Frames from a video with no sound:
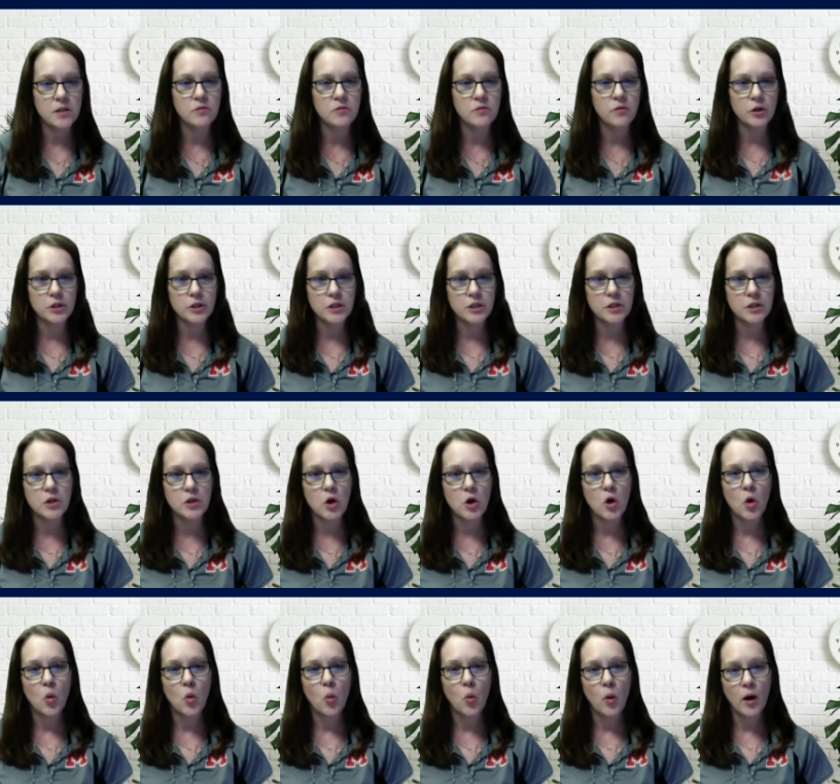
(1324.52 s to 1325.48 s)
versus
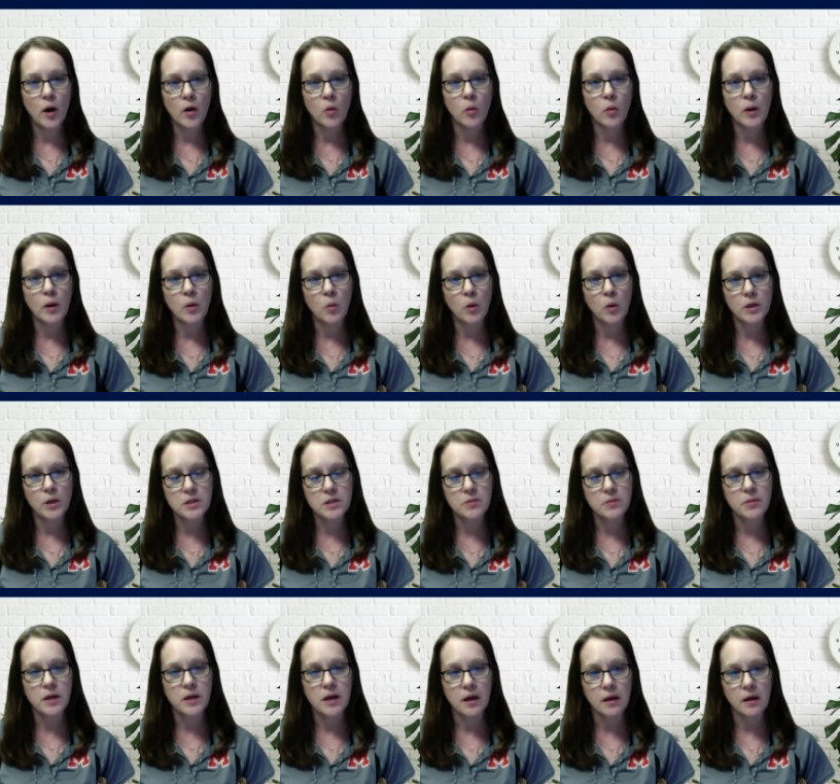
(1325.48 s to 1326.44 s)
where we want to
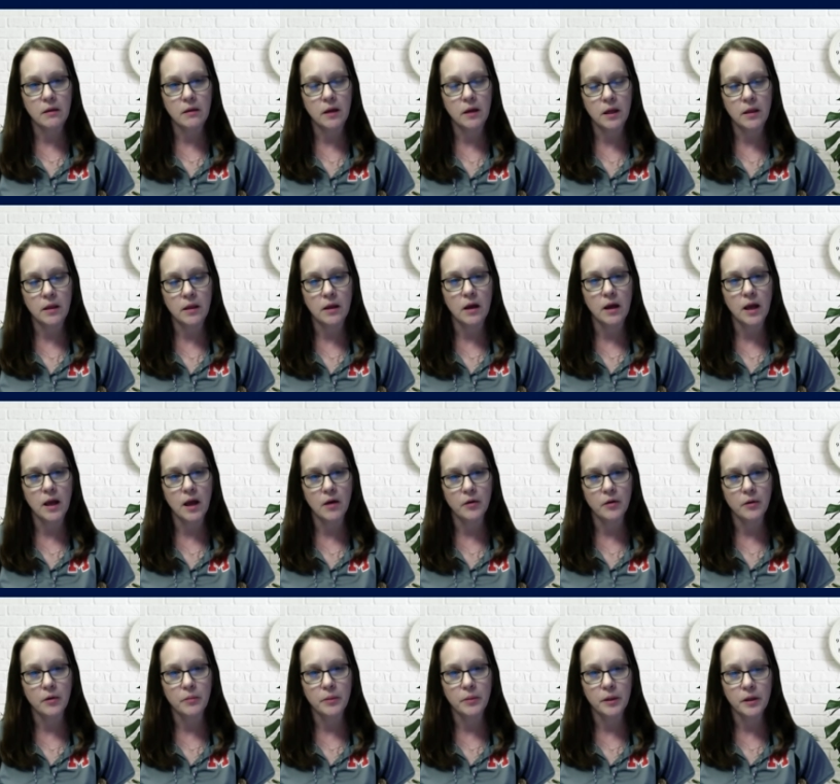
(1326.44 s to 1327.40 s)
be in the
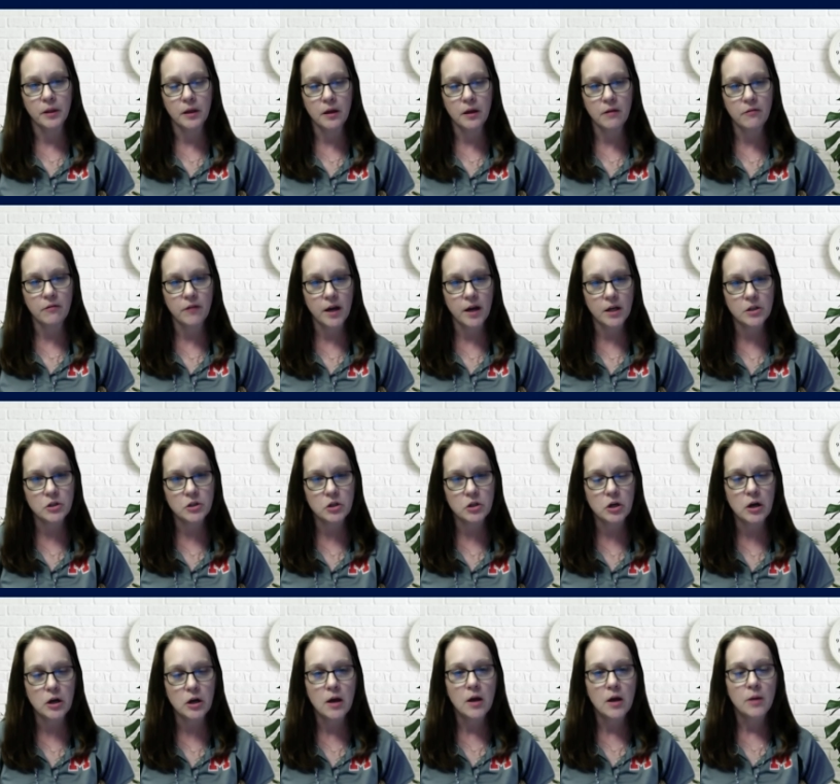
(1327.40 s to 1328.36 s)
accountability factor
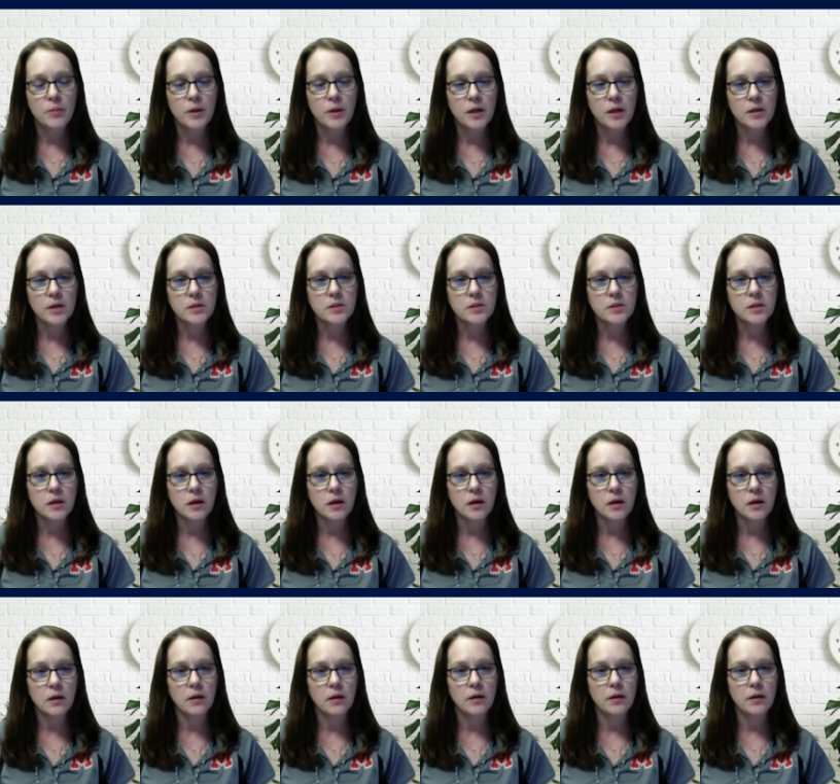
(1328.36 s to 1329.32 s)
because uh,
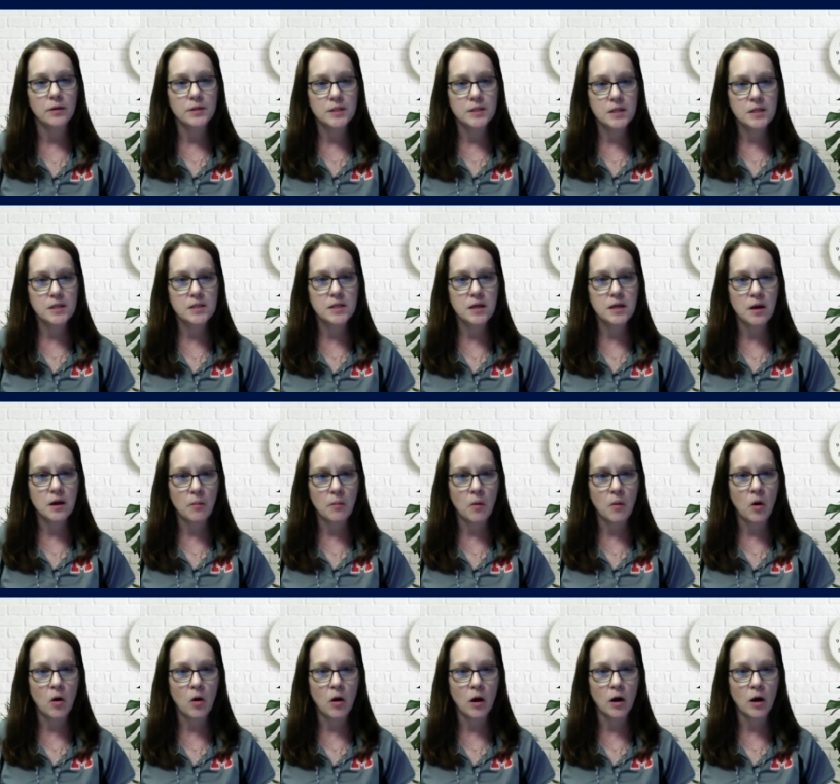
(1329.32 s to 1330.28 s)

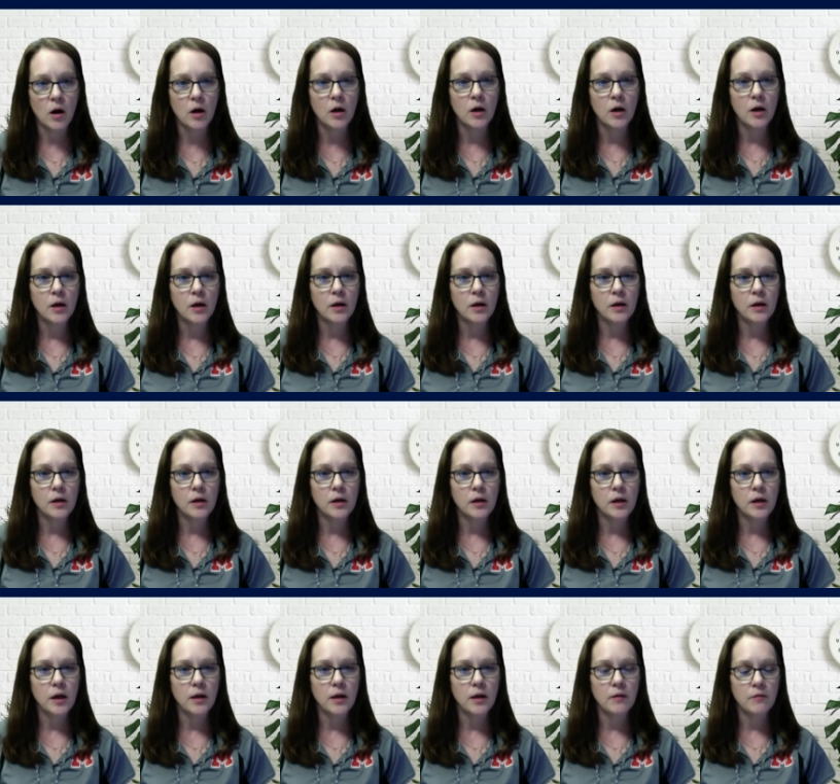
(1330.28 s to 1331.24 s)
CCMR
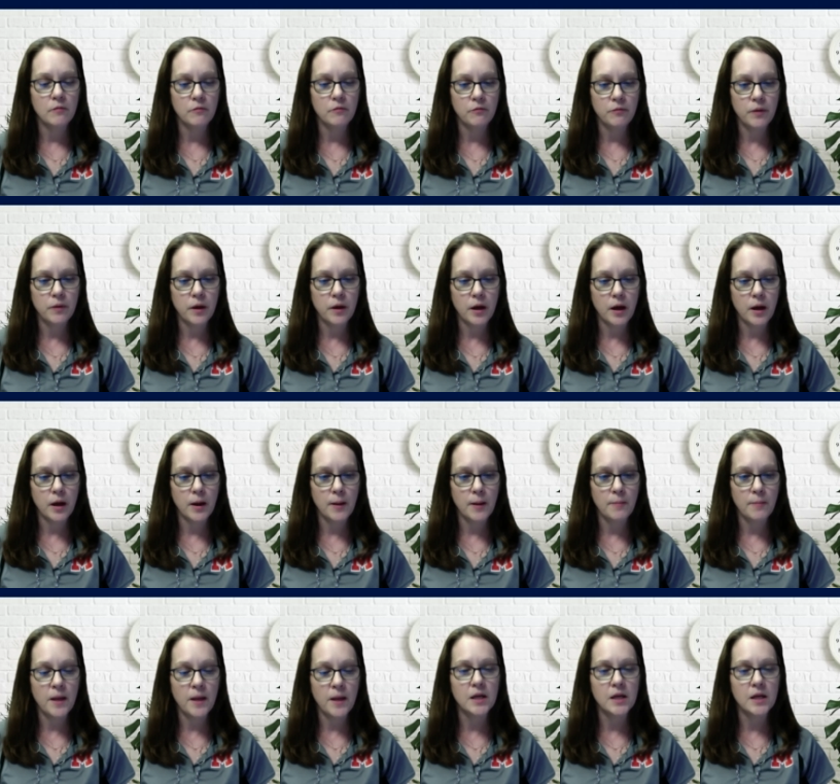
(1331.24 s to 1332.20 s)
can um,
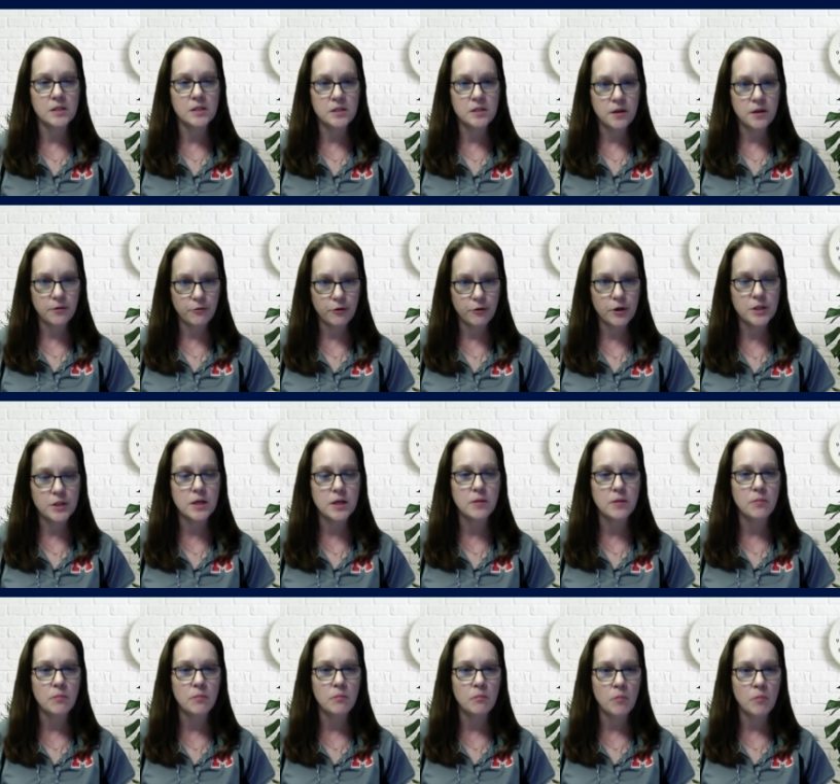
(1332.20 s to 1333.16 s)
make a difference
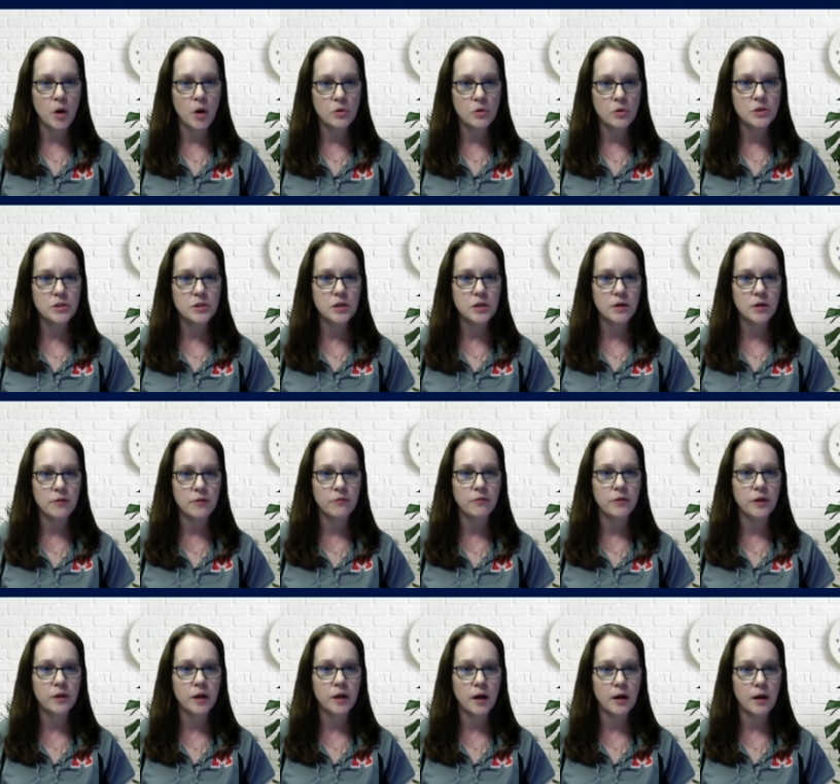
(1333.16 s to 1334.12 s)
in most of
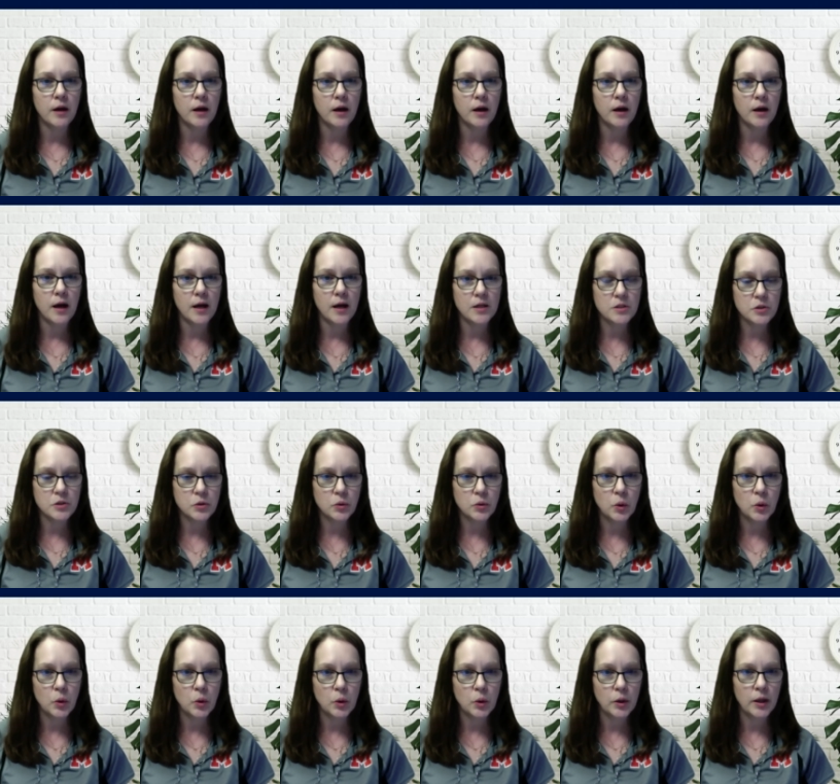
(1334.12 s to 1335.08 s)
the high
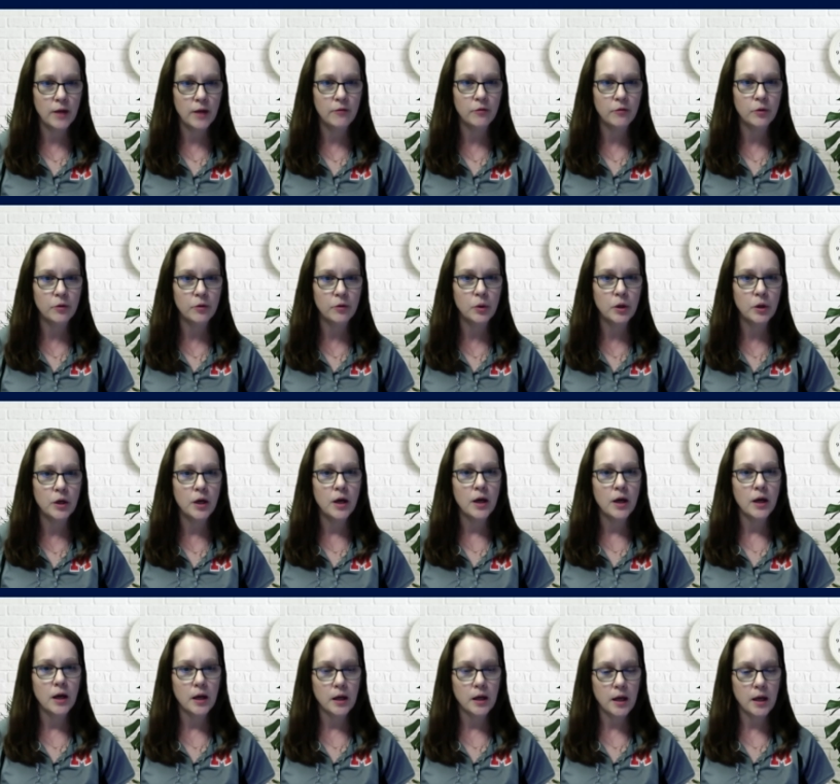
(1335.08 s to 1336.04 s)
school level
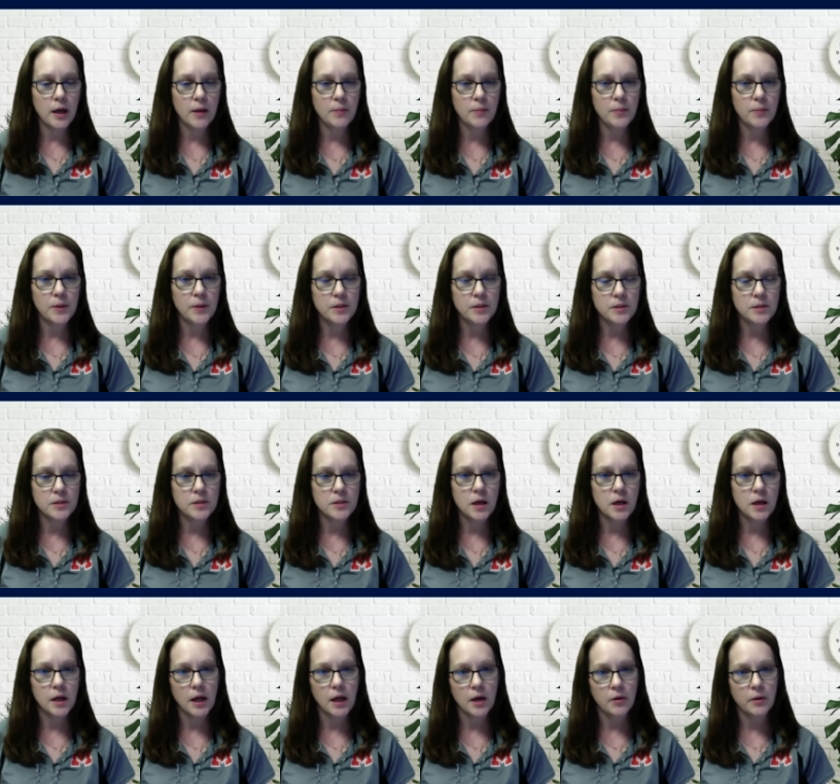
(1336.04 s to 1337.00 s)
campus
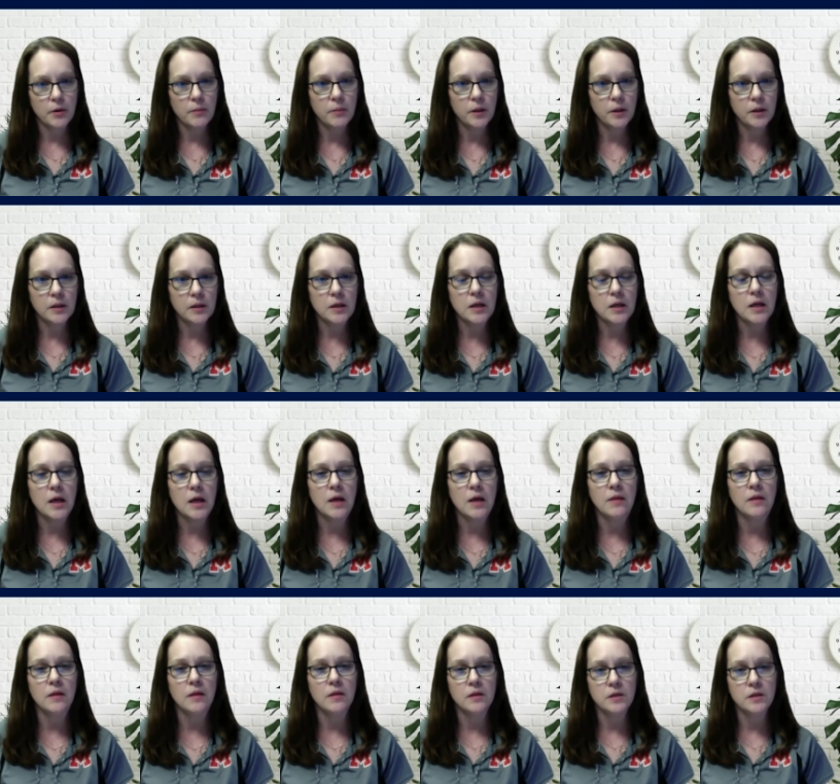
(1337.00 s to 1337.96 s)
accountability and
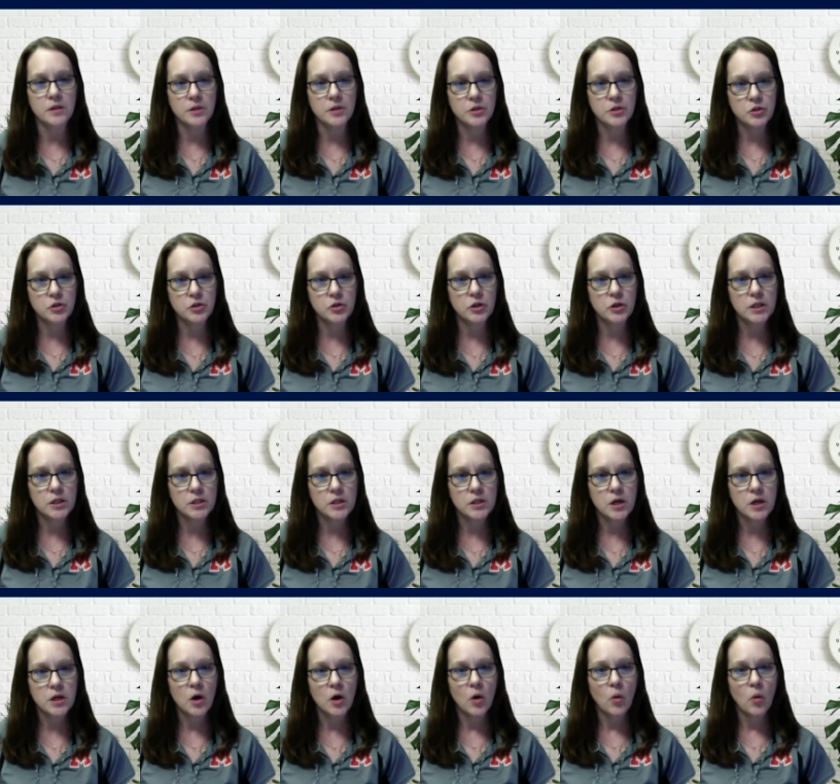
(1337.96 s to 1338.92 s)
then the district
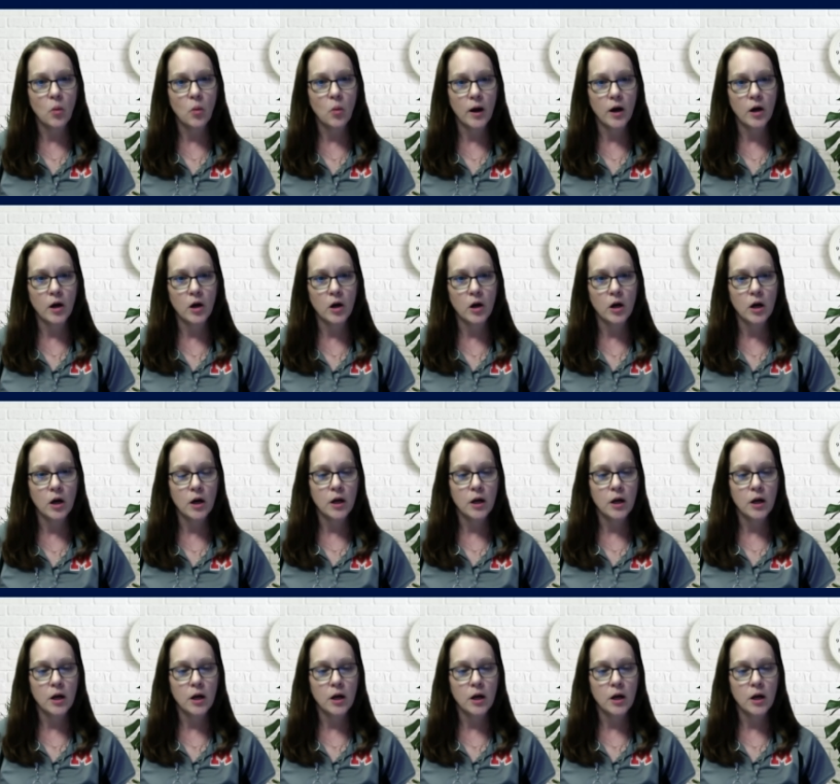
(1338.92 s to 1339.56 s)
where